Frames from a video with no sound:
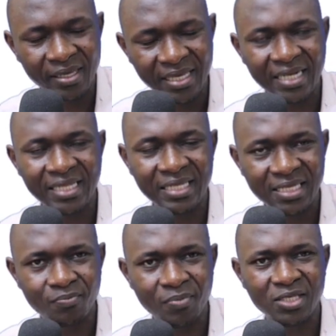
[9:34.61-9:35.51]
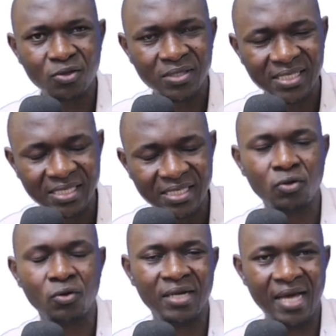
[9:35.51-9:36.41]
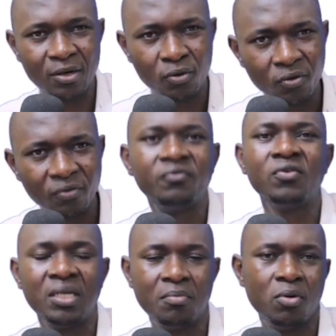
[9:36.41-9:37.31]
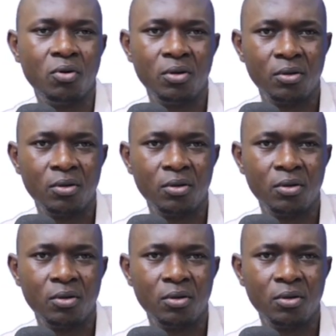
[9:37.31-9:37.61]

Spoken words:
get this person settled and comfortable.